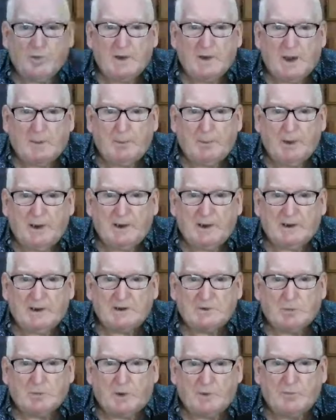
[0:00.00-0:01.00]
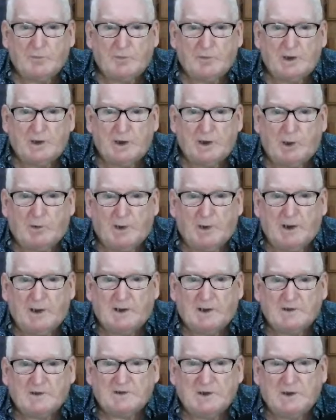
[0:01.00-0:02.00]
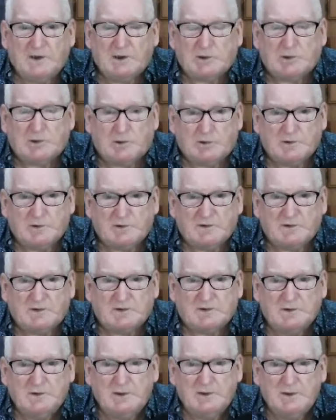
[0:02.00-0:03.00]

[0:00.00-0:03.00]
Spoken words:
the upper house, one for the lower house, in accordance